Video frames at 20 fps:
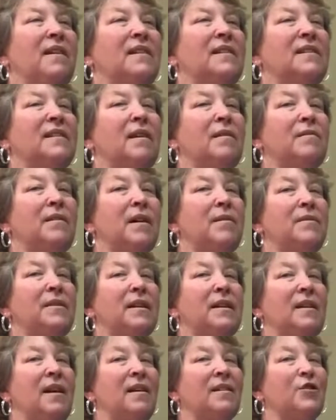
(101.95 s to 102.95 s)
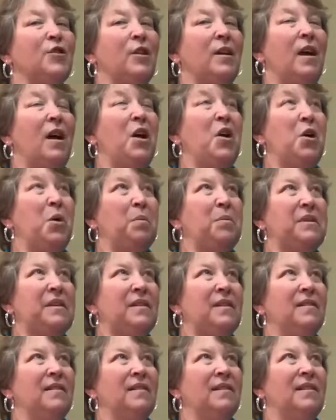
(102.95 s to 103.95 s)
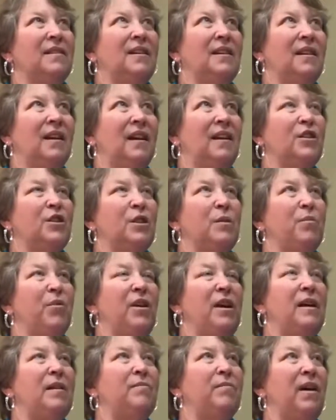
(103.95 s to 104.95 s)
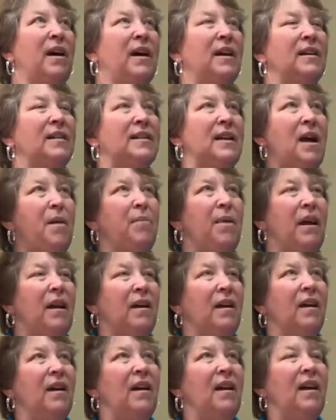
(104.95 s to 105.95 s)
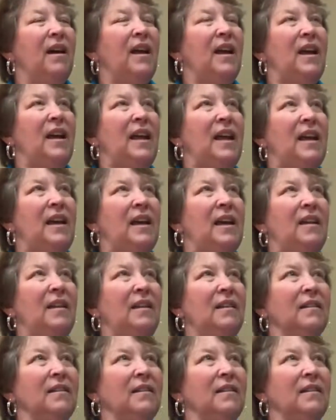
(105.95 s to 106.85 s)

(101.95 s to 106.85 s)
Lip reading: Sometimes it actually helps to engage the brain by tapping. And inhale